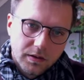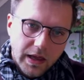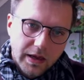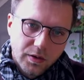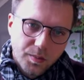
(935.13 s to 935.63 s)

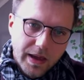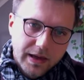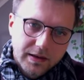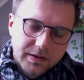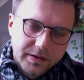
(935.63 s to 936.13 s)
and you
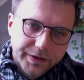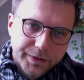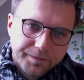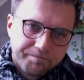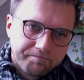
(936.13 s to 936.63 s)
make
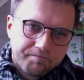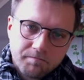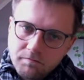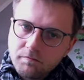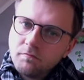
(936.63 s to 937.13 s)
the,
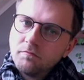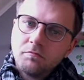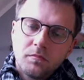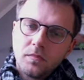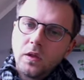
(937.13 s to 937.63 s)

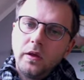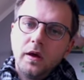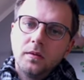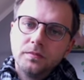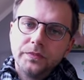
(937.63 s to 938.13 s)
yeah,